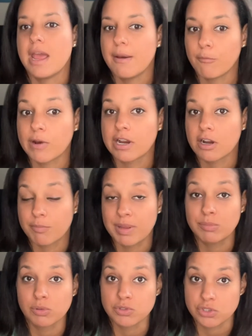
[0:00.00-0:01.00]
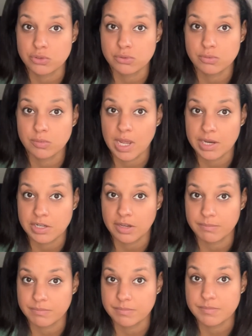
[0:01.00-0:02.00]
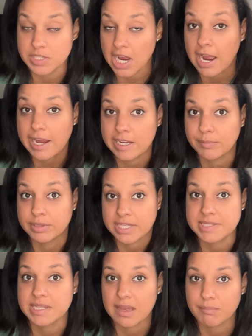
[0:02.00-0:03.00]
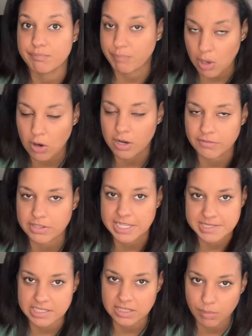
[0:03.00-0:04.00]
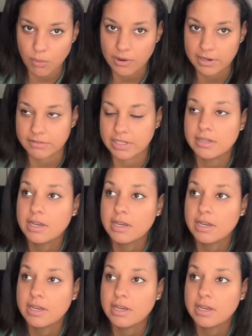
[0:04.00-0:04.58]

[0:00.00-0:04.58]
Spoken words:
where people do end up dying, but that's not part of it. That's not the point of it.